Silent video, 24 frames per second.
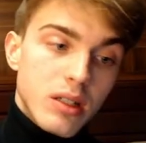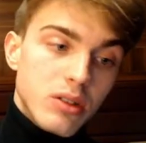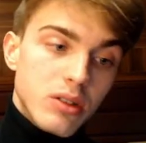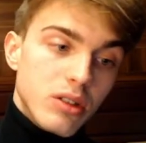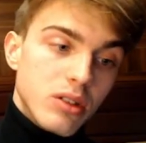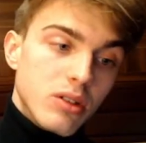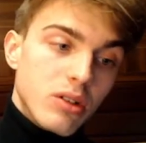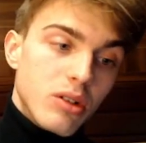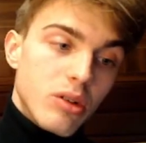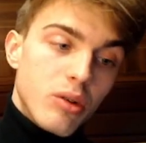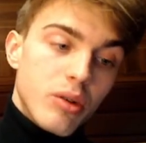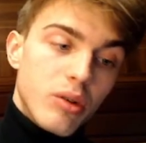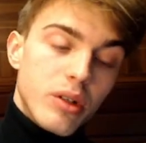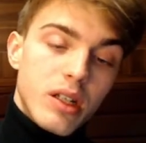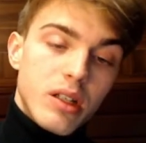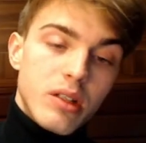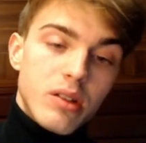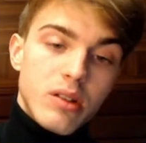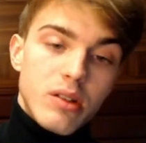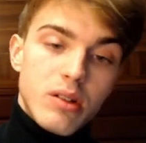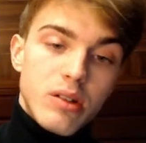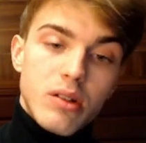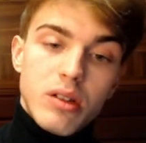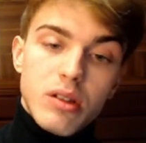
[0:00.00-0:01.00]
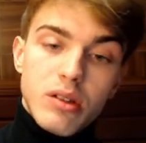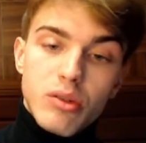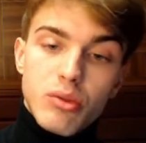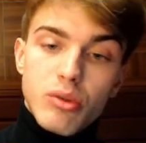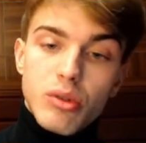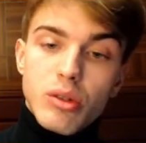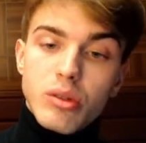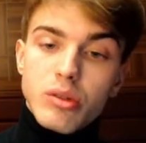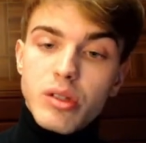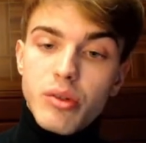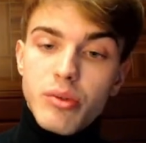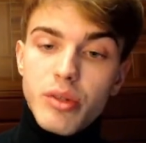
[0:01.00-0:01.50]
just going in the
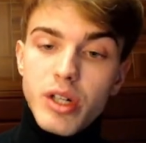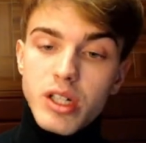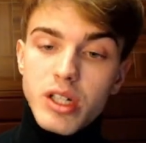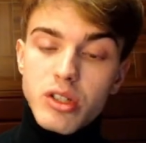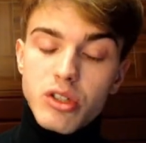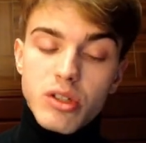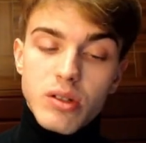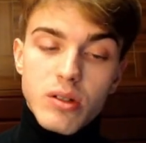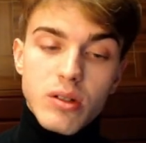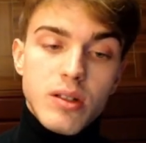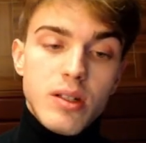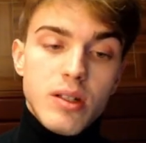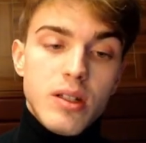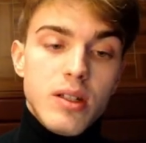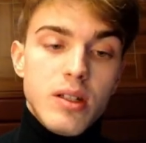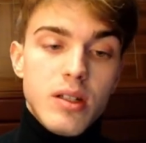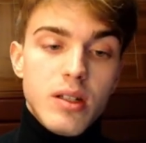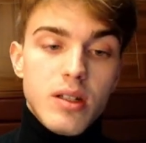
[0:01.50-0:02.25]
wrong direction.